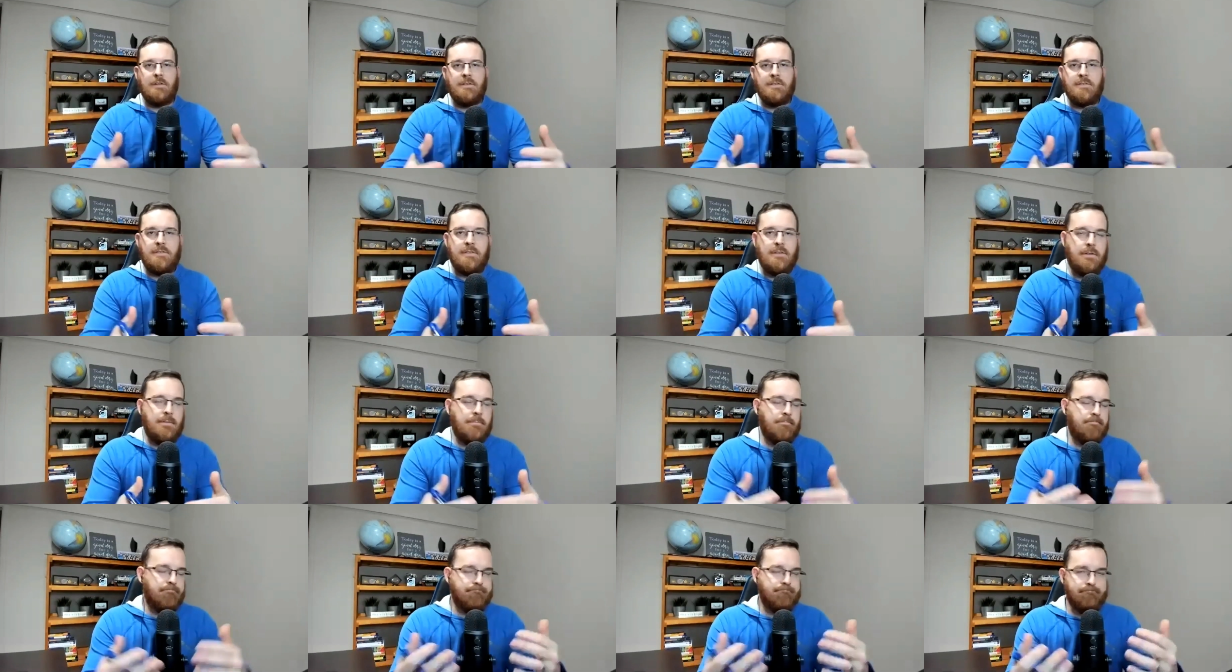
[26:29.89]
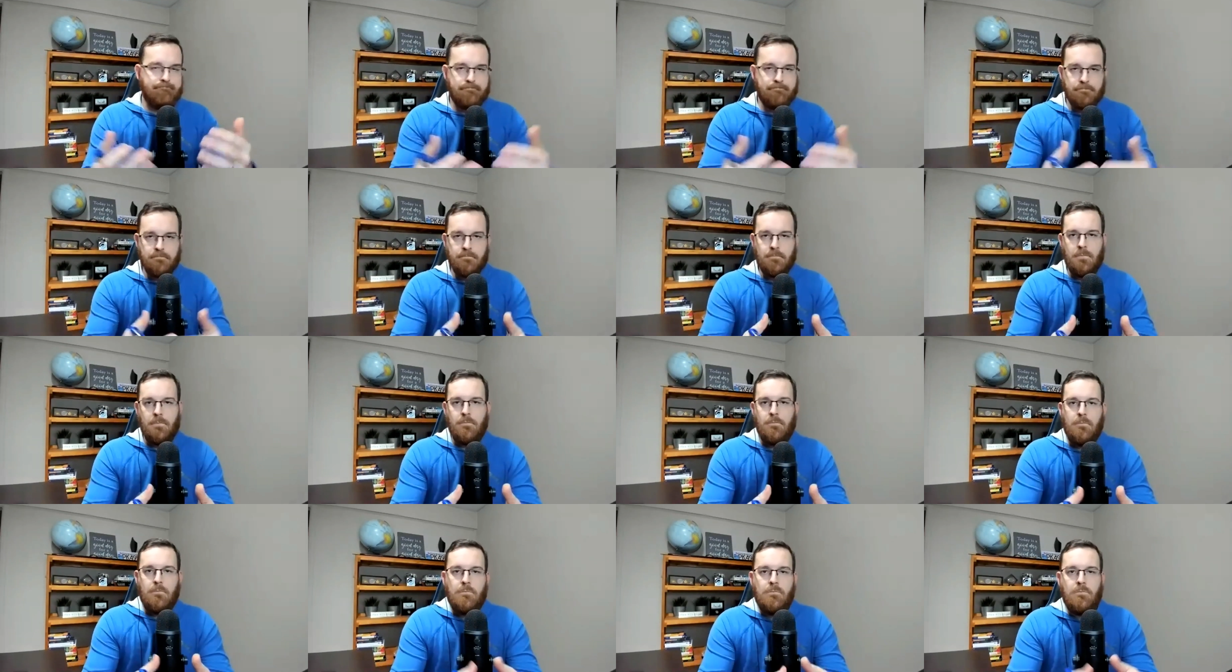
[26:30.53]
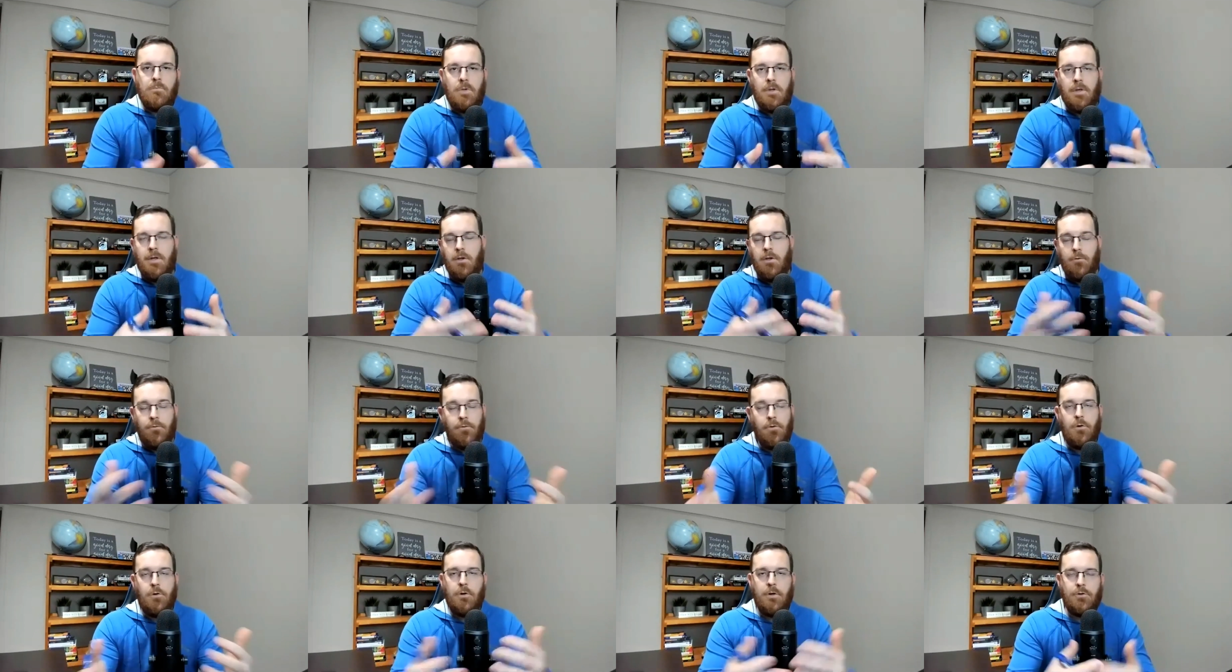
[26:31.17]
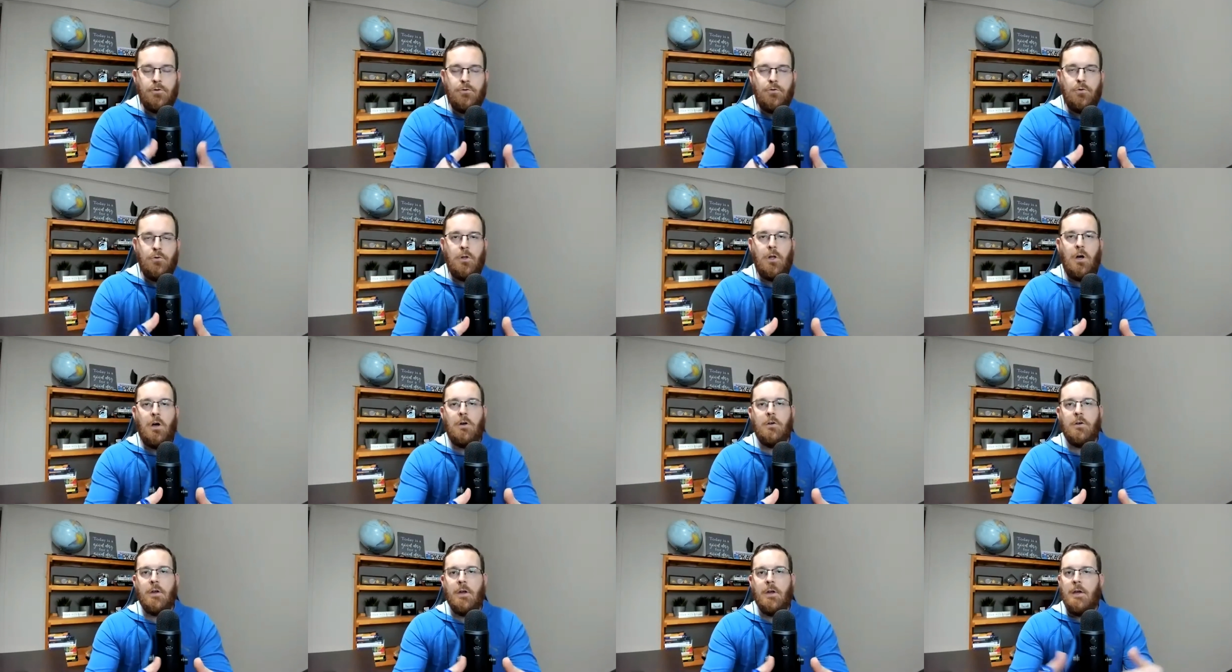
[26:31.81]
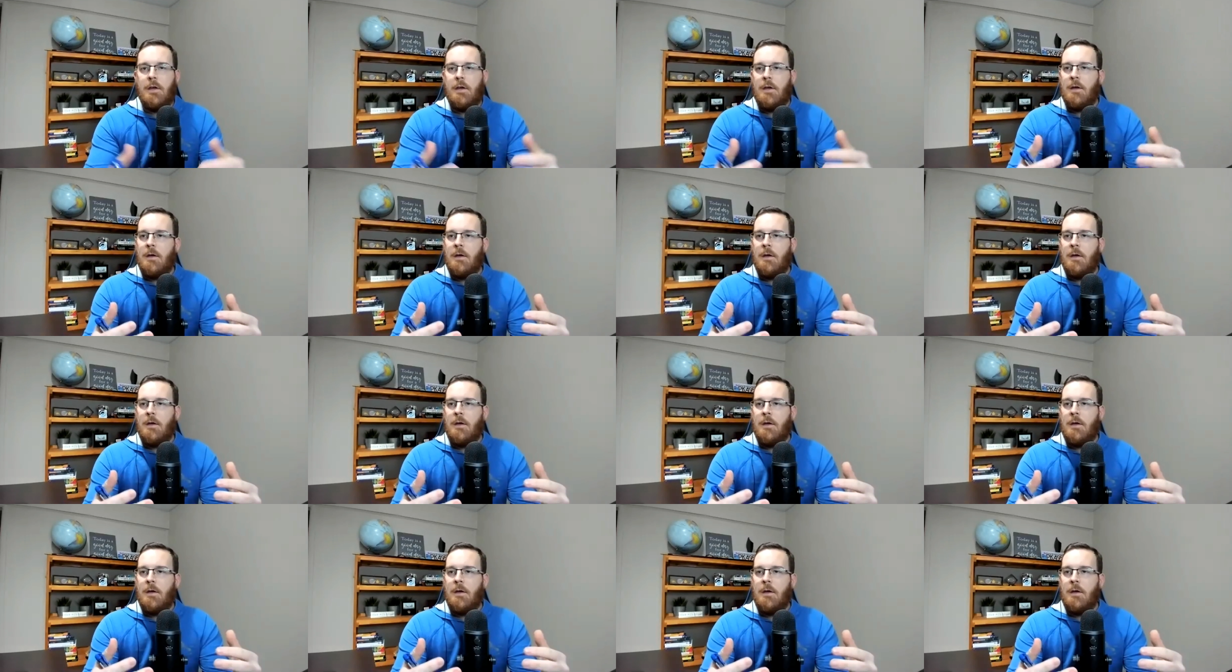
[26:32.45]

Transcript: this interview too long.